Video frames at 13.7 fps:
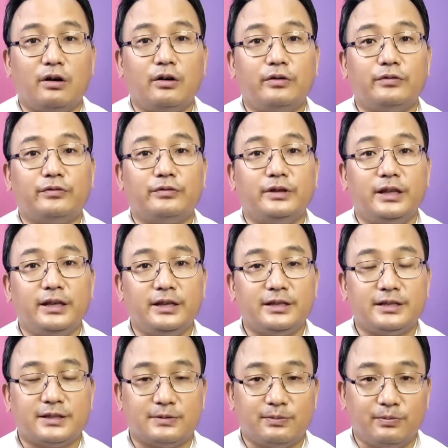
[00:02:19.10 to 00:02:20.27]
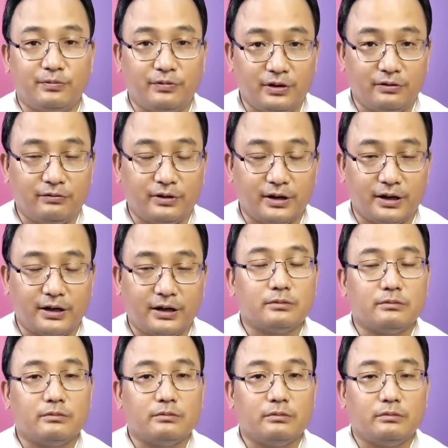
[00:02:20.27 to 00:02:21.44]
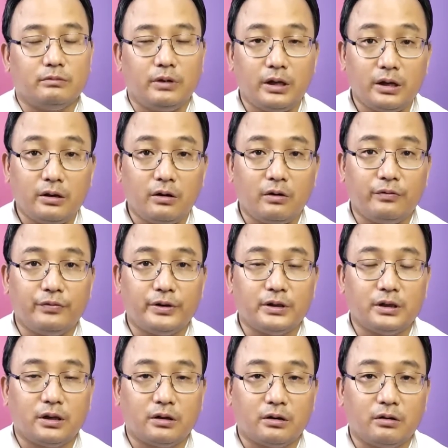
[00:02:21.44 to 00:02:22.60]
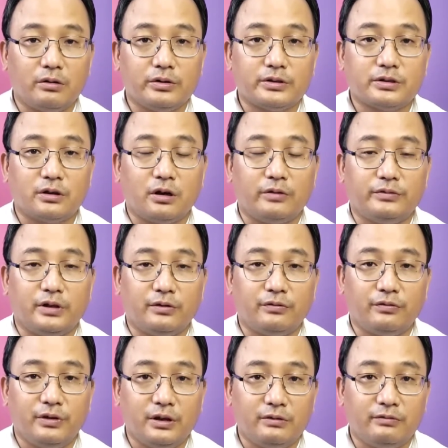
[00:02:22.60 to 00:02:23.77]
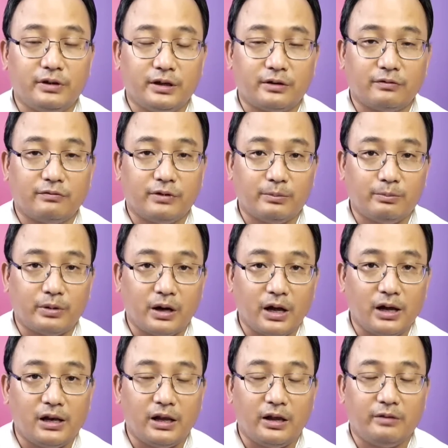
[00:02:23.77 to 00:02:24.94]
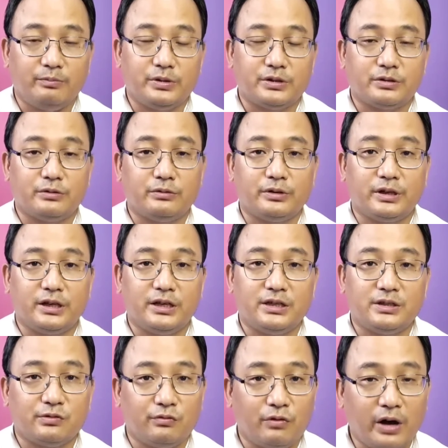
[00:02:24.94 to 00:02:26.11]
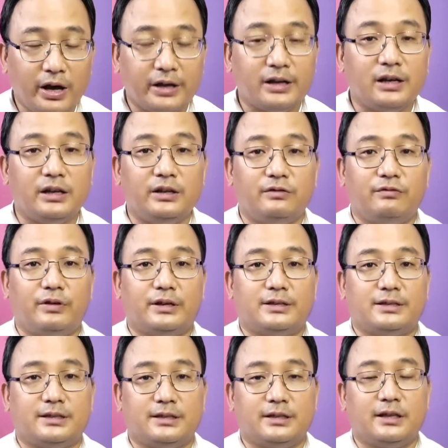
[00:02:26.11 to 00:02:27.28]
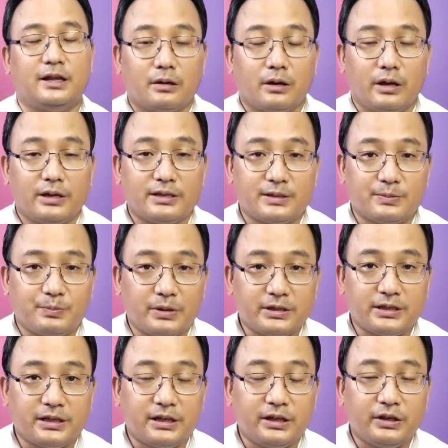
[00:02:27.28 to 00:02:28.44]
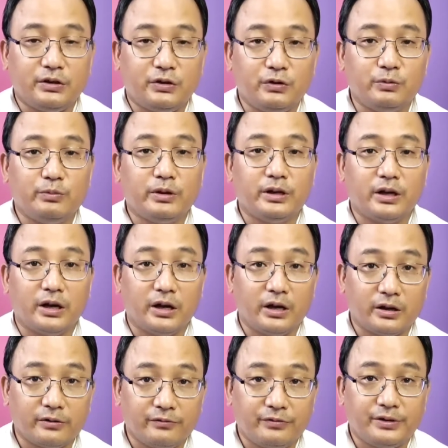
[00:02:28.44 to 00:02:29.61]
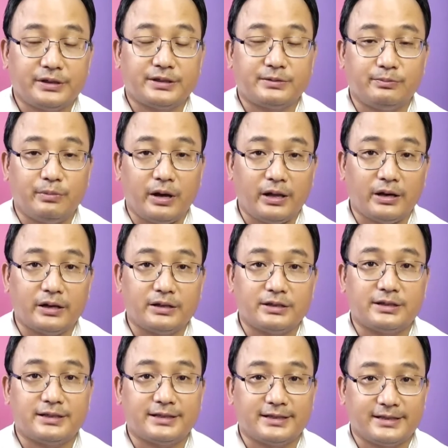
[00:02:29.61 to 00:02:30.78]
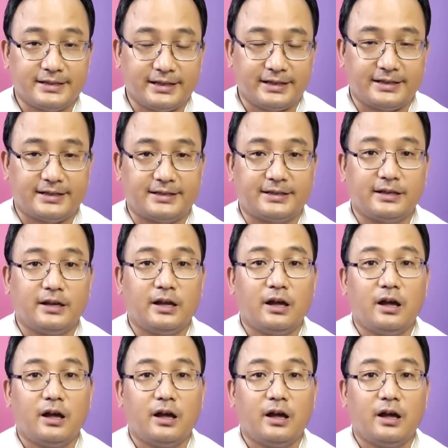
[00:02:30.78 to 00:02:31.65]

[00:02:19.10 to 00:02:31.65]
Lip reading: of this fever. Very often the cause of the fever, febrile episode, is viral infection, especially human herpes virus 6.